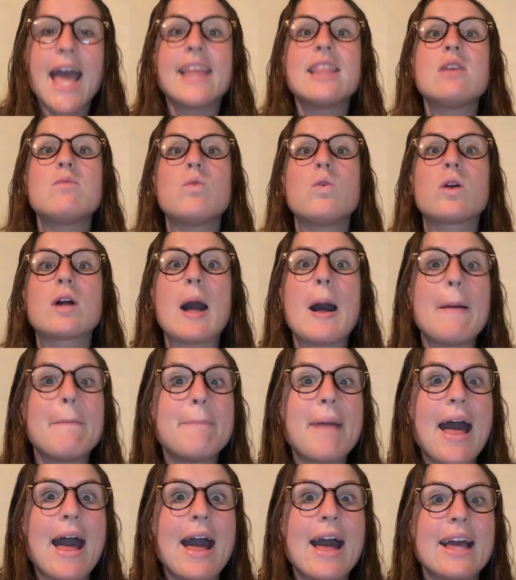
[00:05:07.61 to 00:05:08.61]
and then we'll come
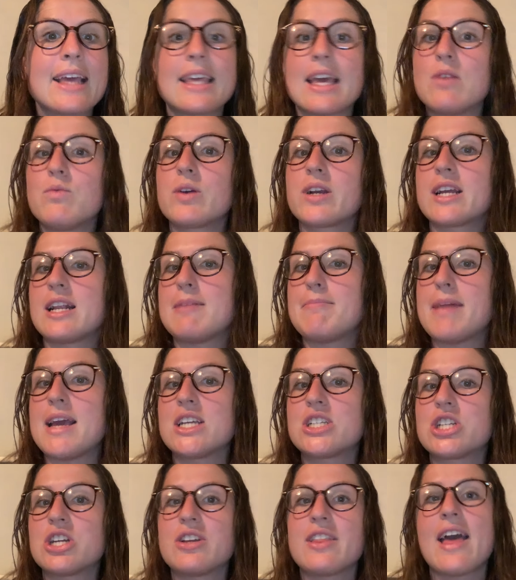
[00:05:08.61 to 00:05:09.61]
back and we're going to
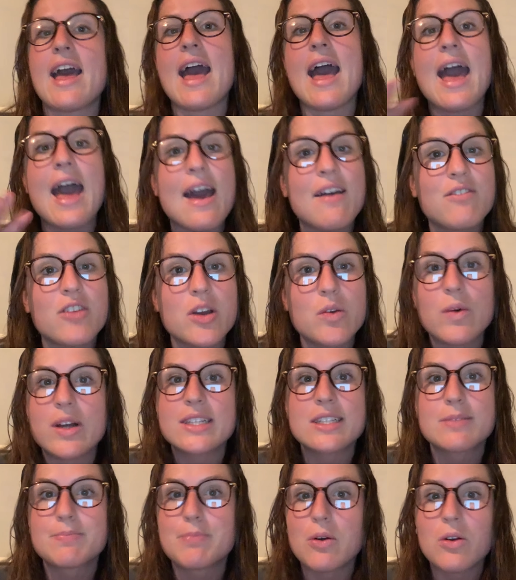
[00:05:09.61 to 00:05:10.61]
make sure that
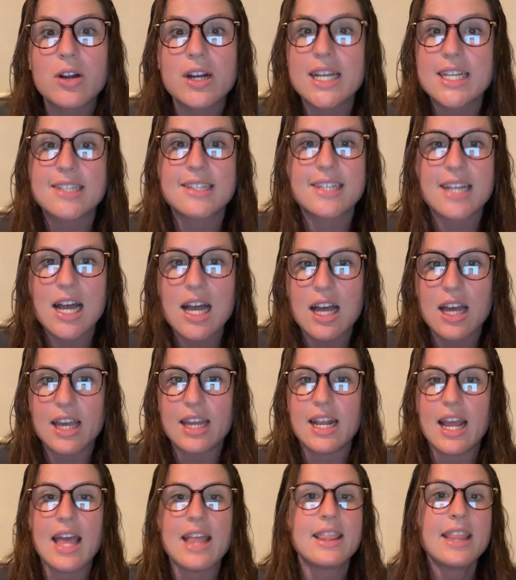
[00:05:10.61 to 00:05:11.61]
everyone's board is
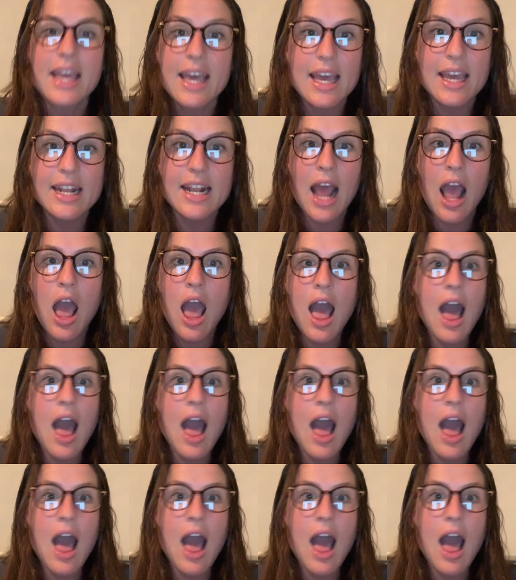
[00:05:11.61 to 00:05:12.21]
done, and then